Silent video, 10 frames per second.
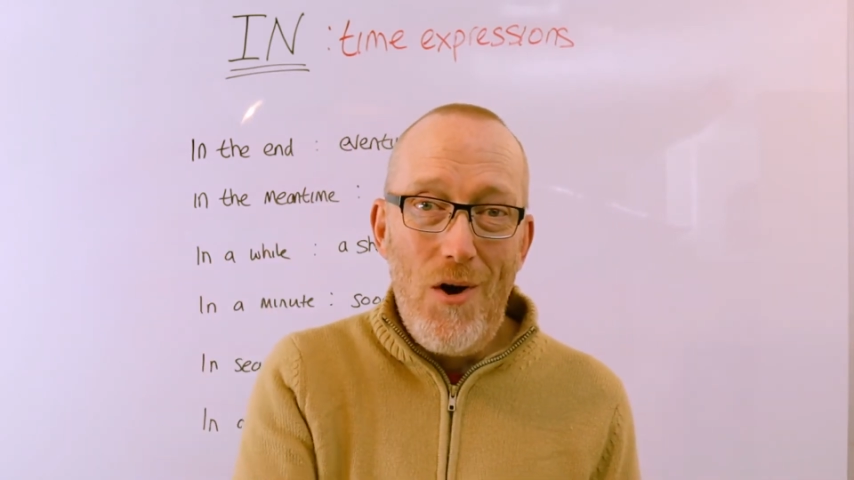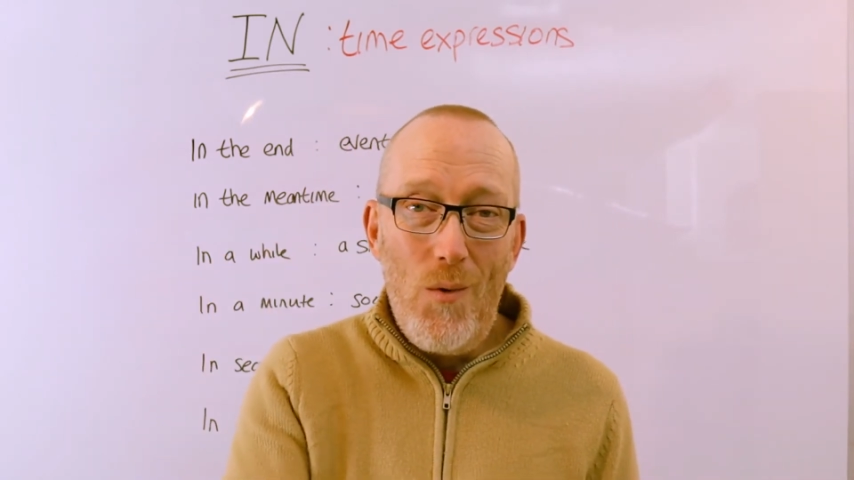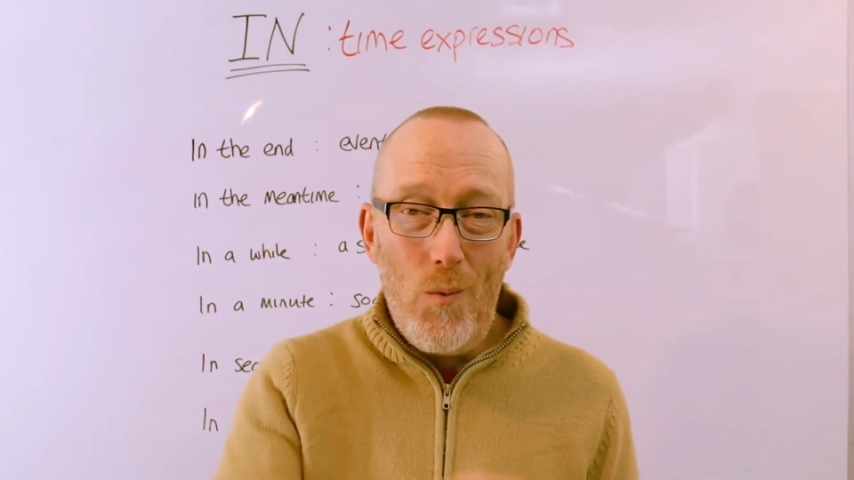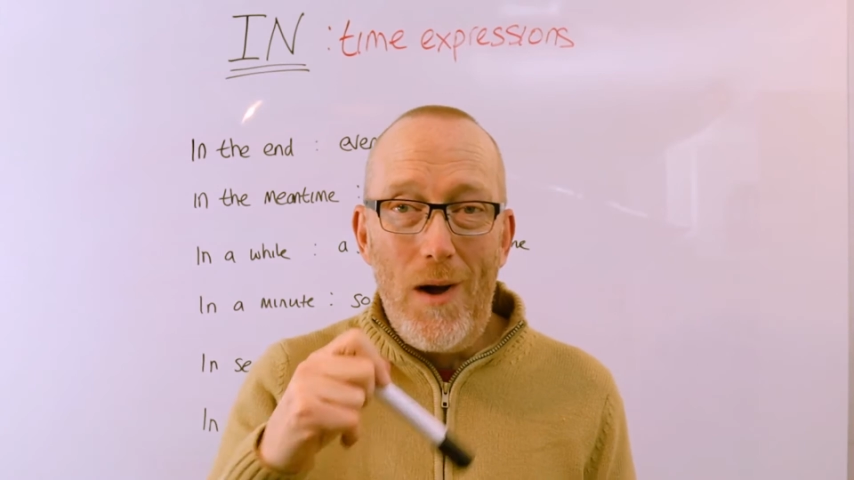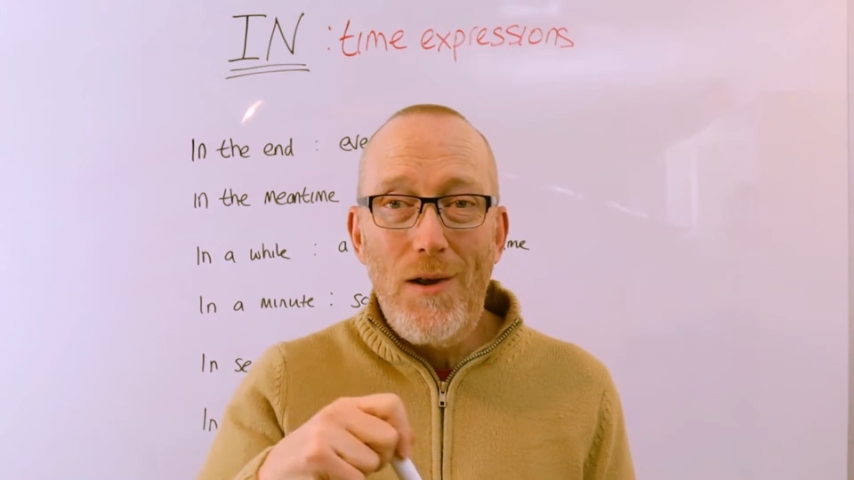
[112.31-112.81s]

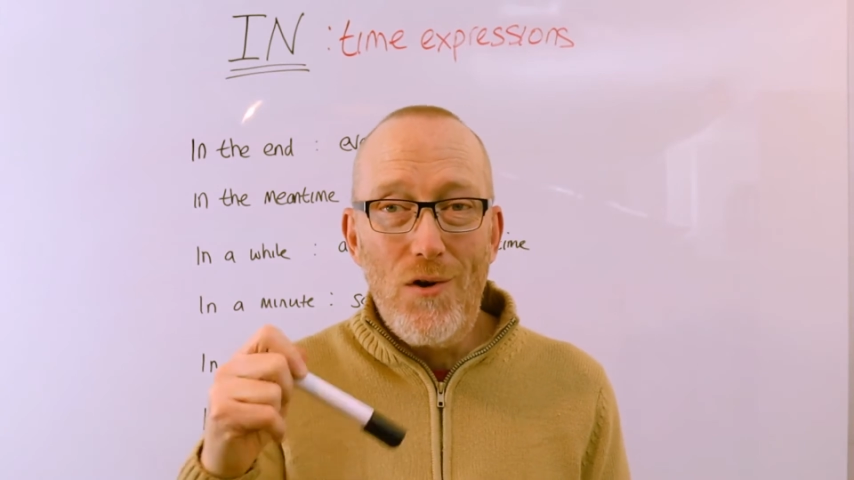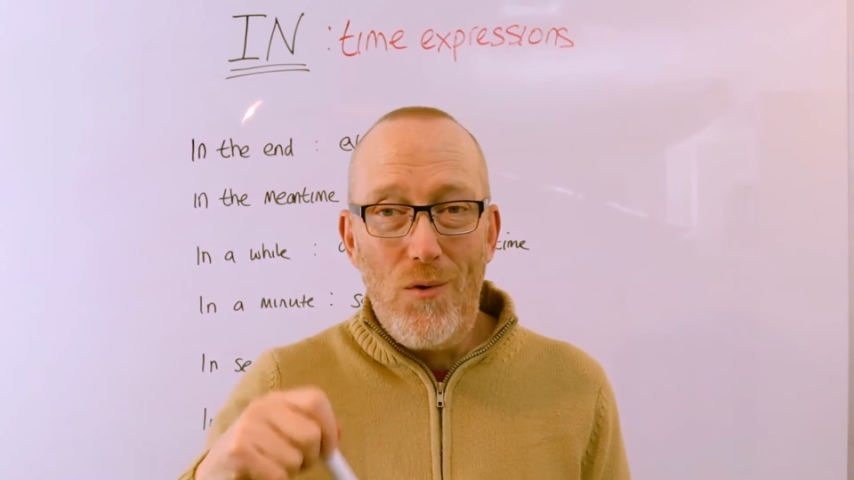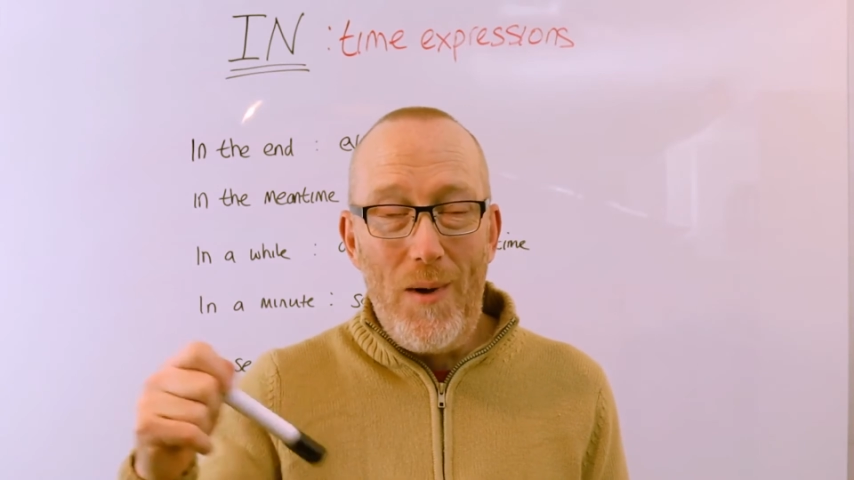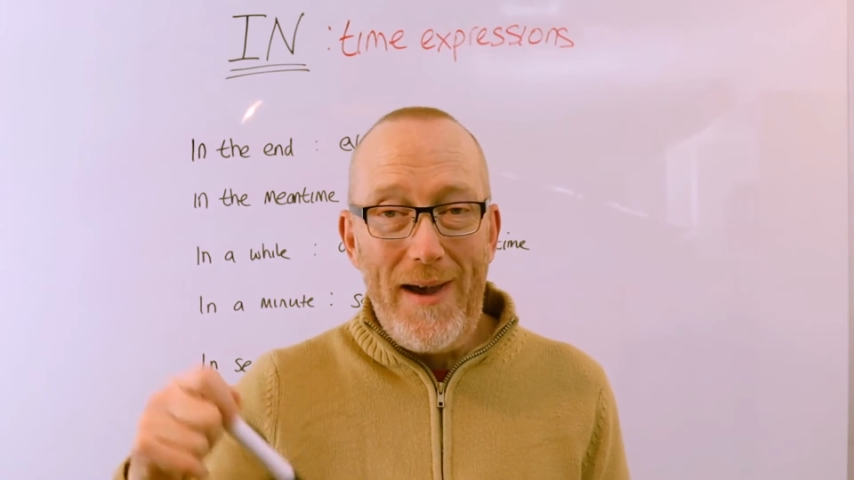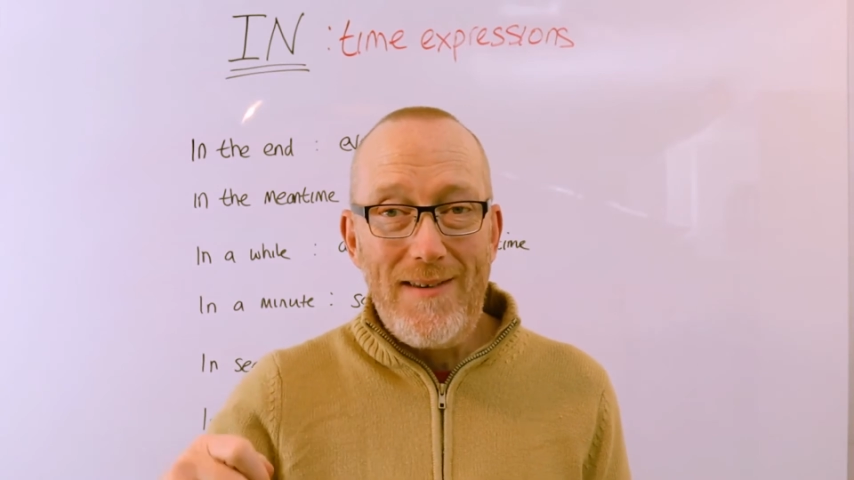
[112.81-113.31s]
while you're
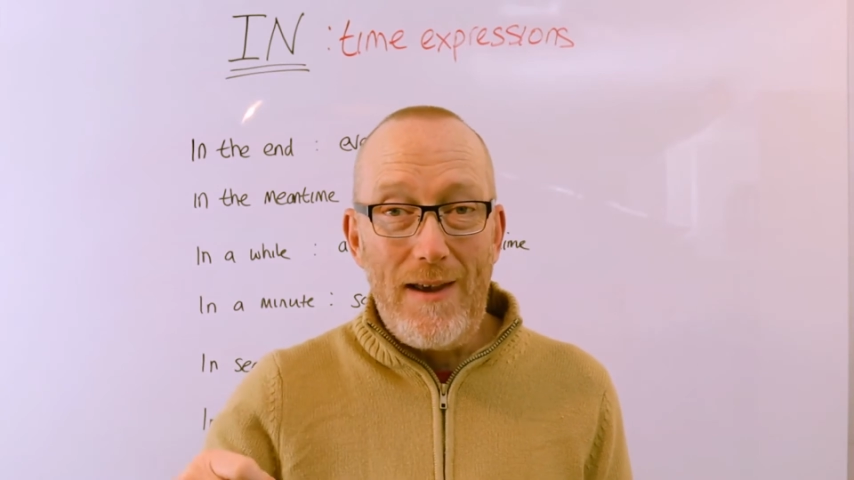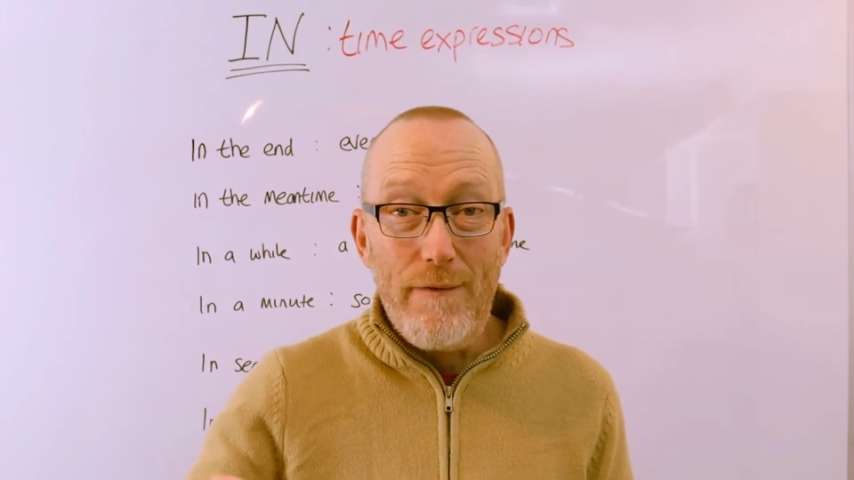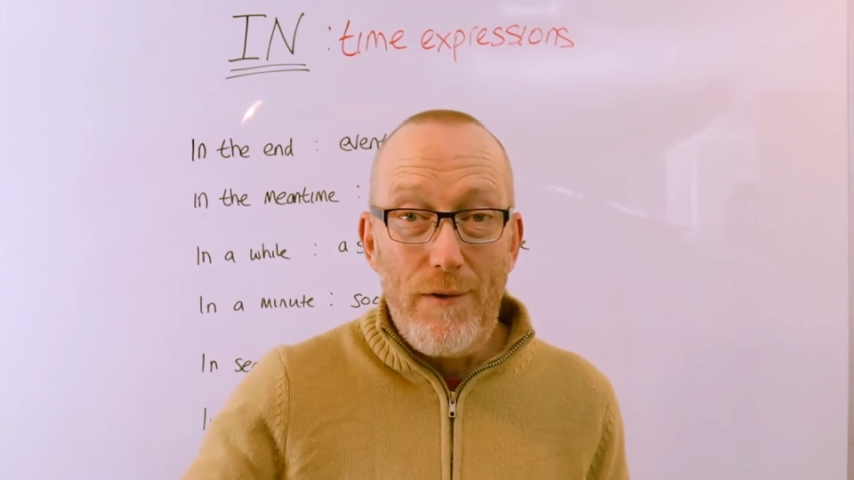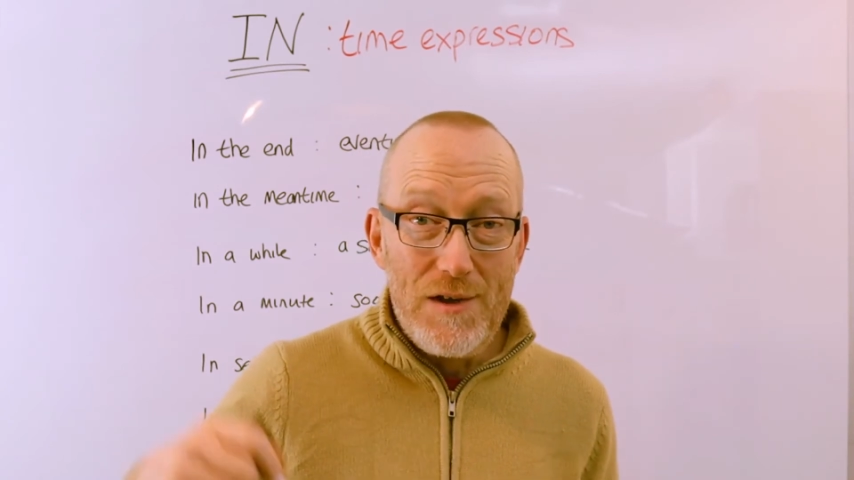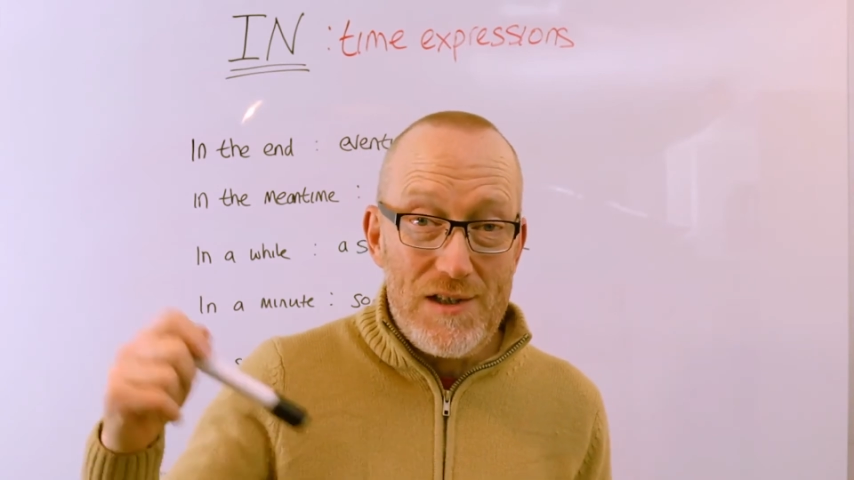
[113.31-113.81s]
waiting for